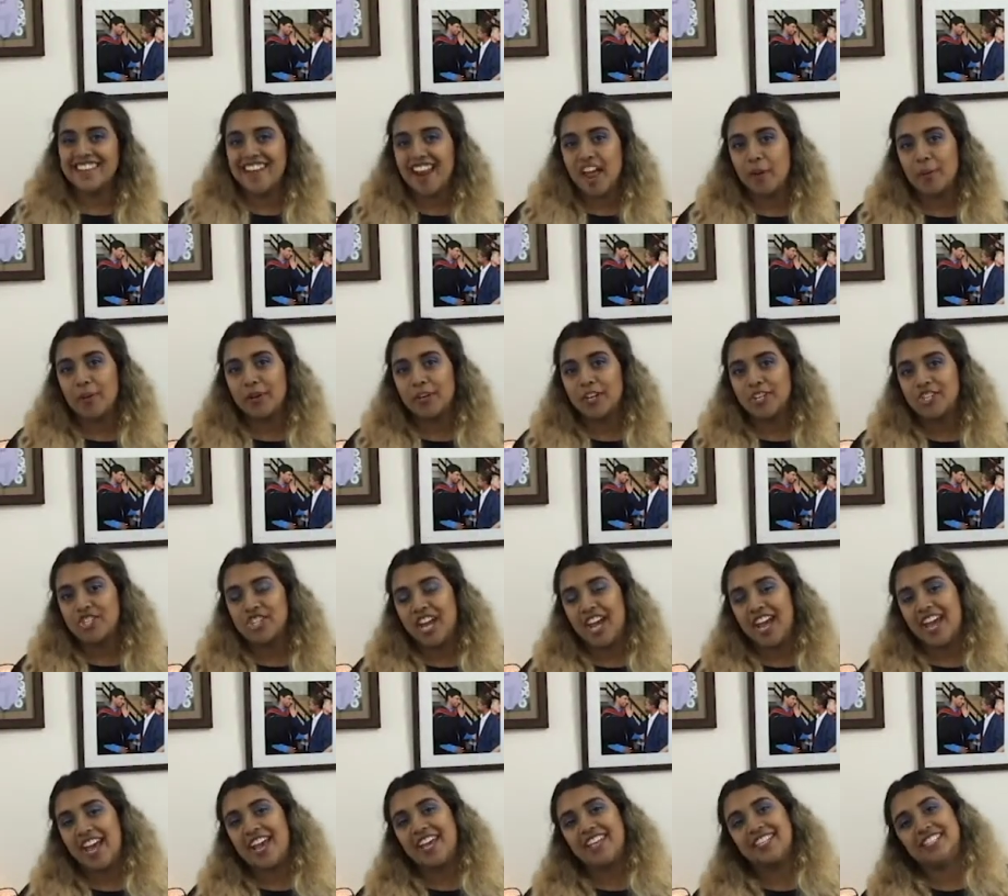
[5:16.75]
that I want to
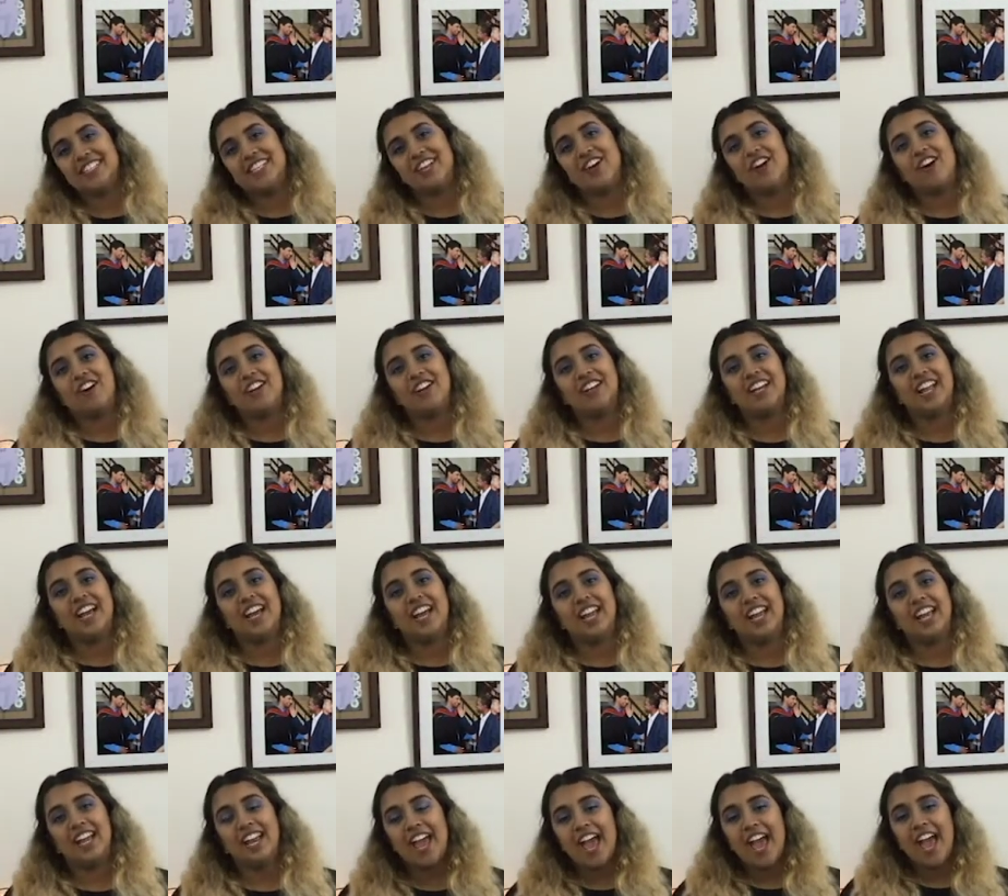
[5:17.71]
share is an
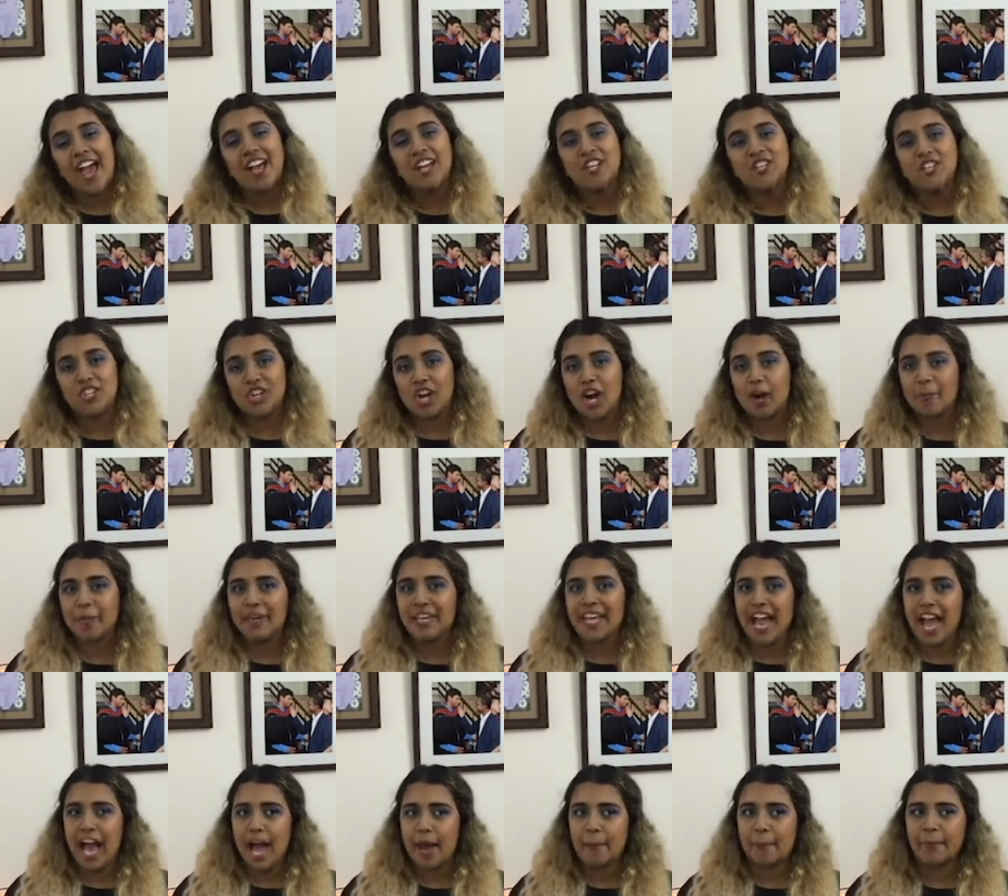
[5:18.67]
online shopping
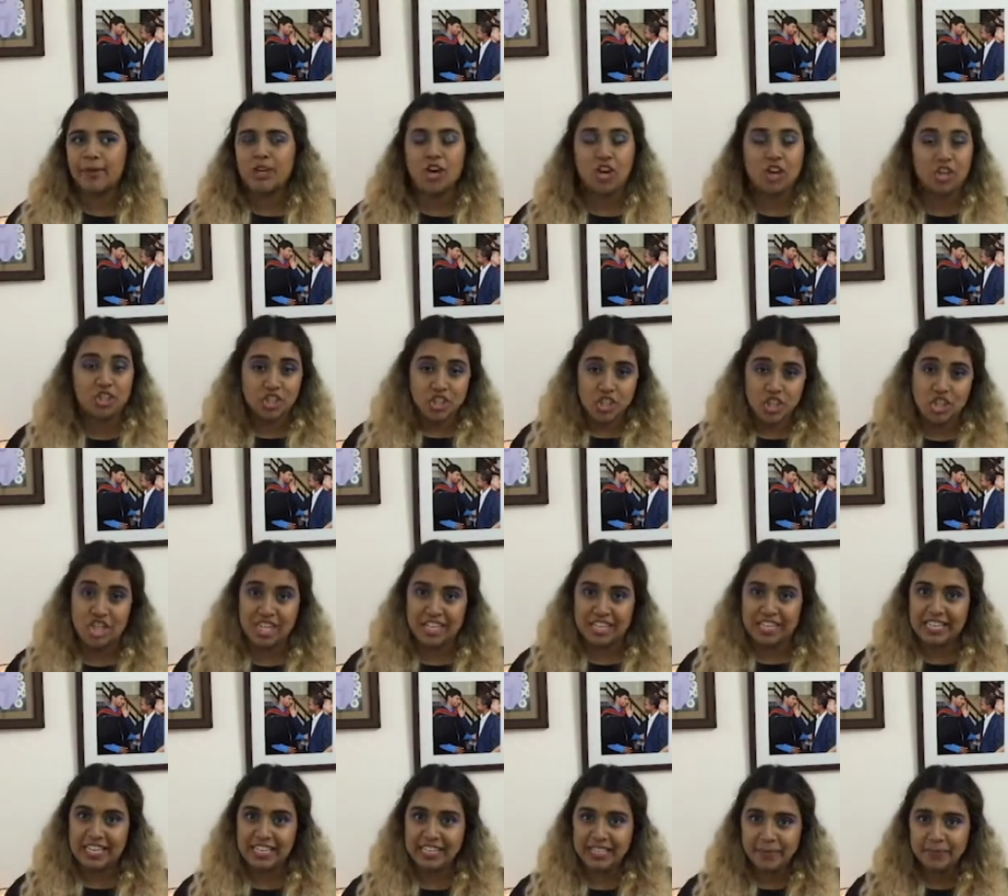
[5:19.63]
app called
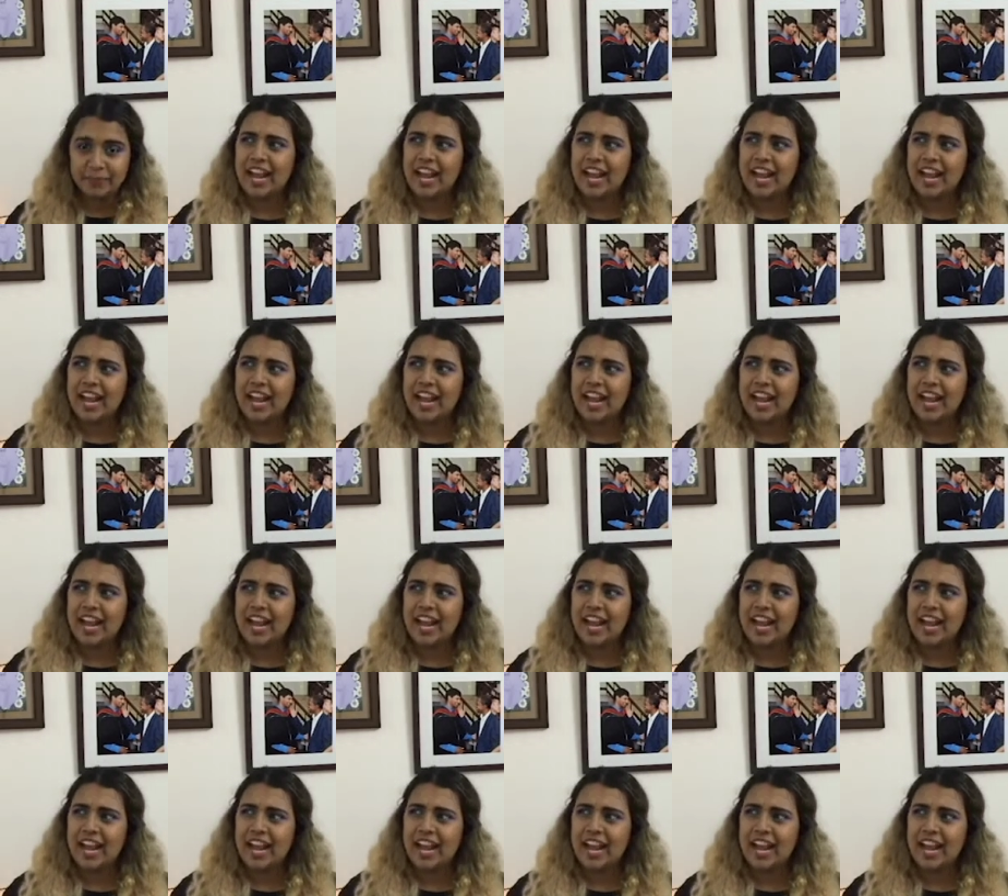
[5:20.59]
Shein.